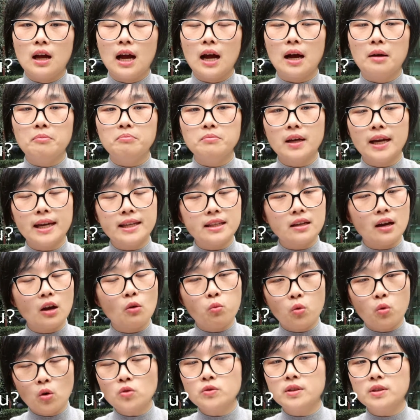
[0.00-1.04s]

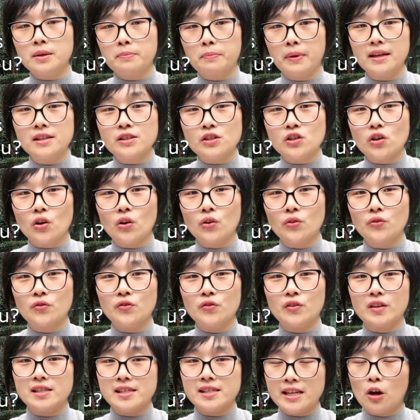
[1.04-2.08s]
It will depend on
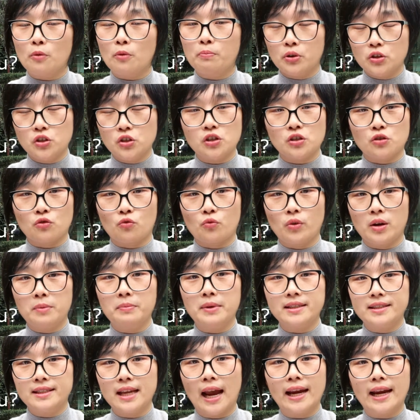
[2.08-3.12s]
the sale purchase
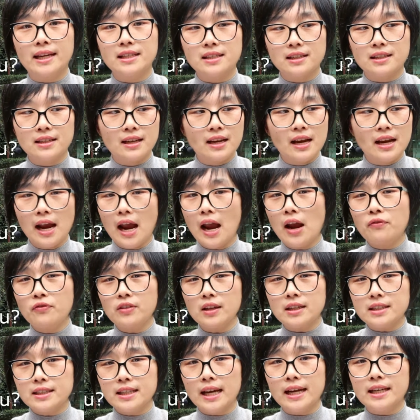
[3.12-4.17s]
agreement date. If
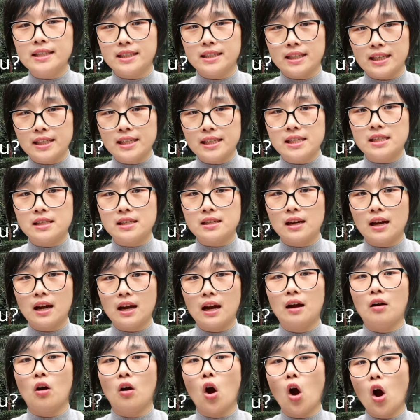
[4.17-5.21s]
the date is
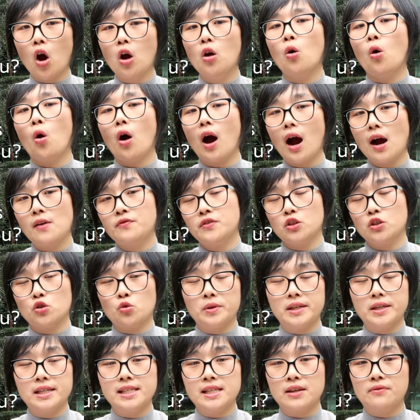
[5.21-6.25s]
on or after
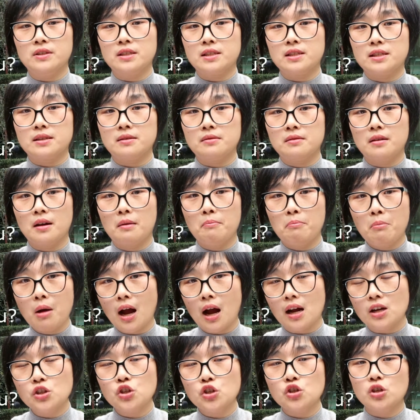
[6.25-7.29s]
27th
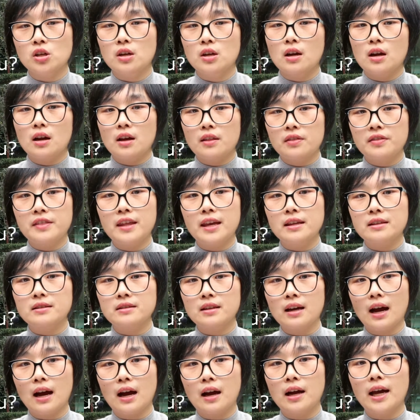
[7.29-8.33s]
March,
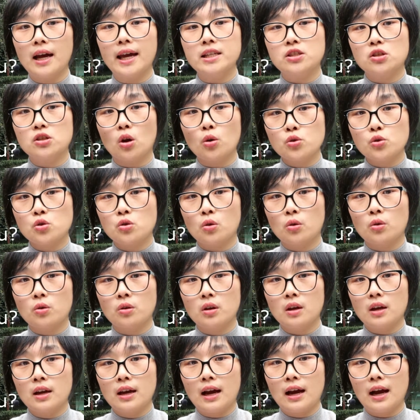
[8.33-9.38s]
then it's
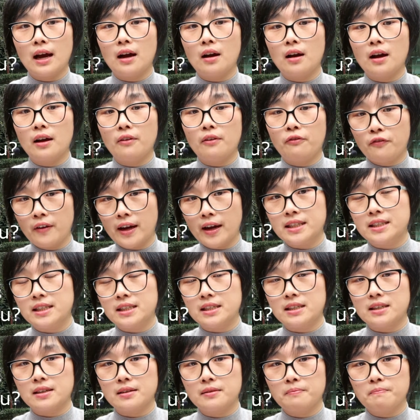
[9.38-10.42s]
also
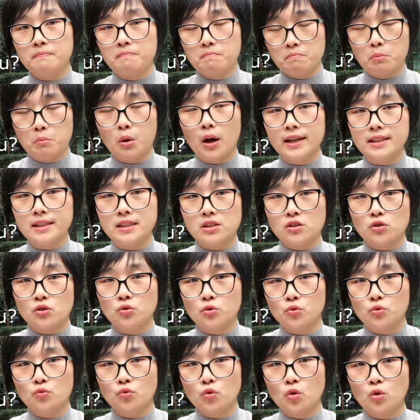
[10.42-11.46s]
affected by this
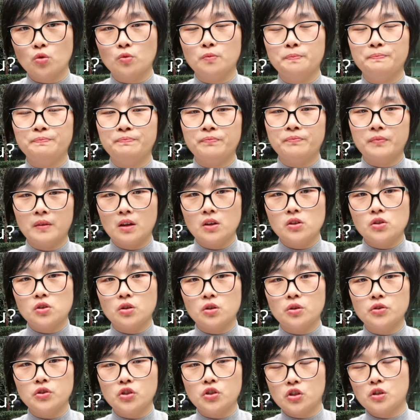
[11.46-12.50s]
new rule.
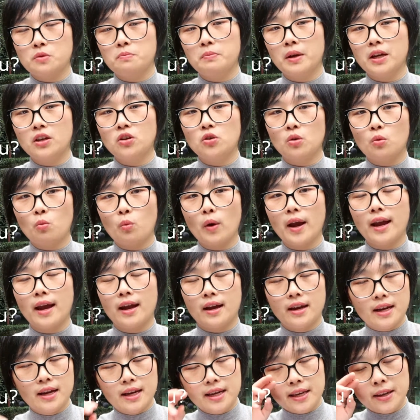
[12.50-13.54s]
So just make you
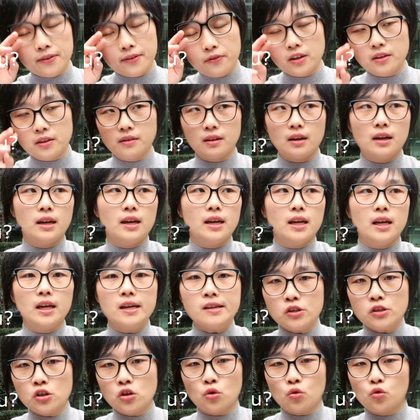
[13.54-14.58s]
aware, even
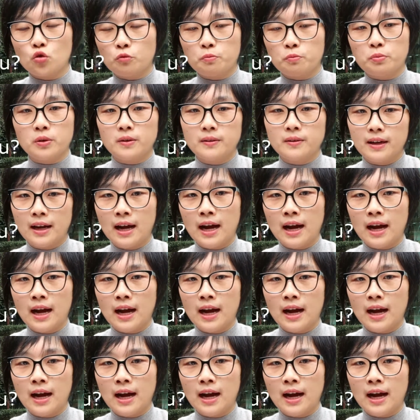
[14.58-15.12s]
intergroup